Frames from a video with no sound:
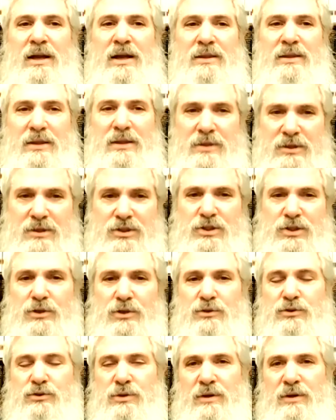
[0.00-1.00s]
that the
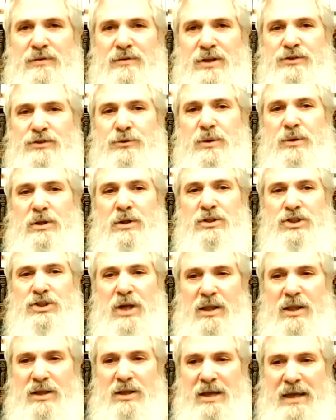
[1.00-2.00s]
children of Israel
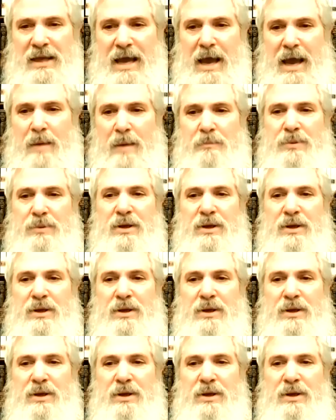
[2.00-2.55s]
shall encamp,